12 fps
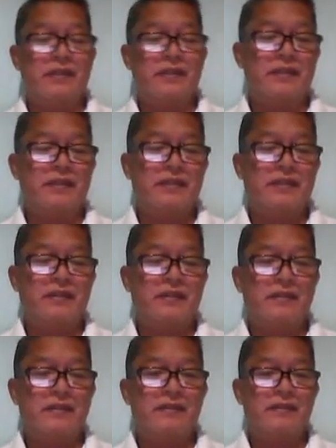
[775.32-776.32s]

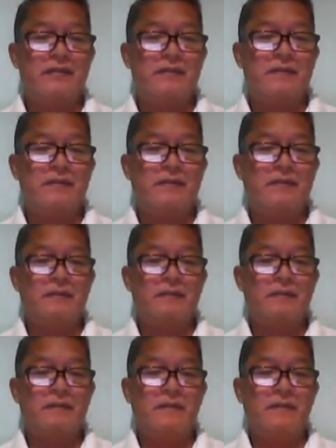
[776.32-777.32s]

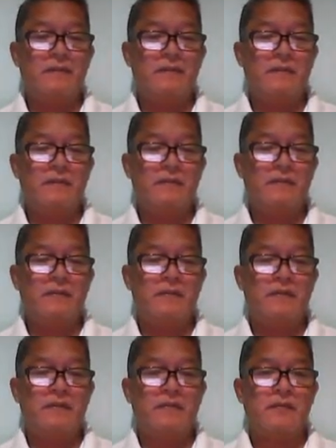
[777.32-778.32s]

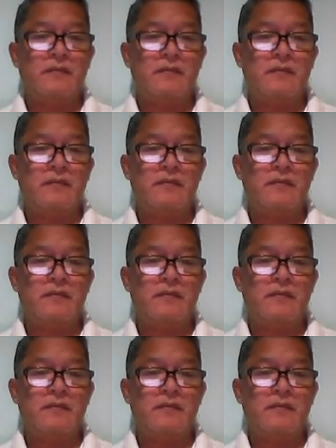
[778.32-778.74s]
[no speech]